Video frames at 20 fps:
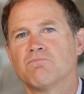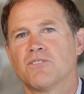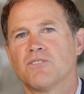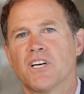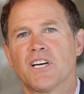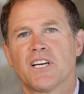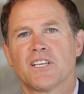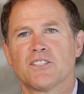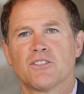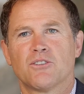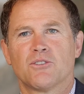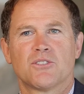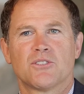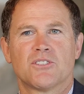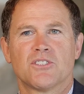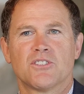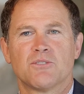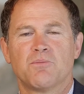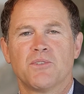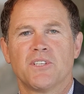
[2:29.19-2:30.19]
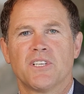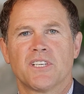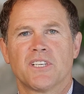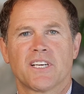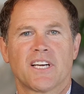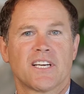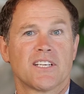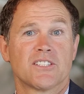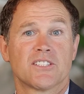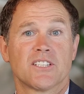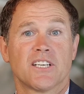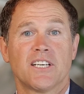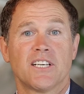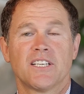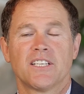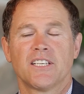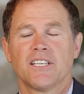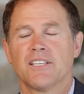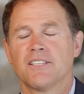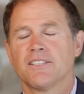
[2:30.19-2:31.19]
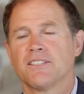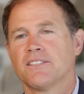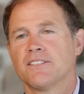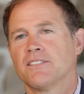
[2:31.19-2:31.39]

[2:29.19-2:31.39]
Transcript: diagnosed as being anxiety.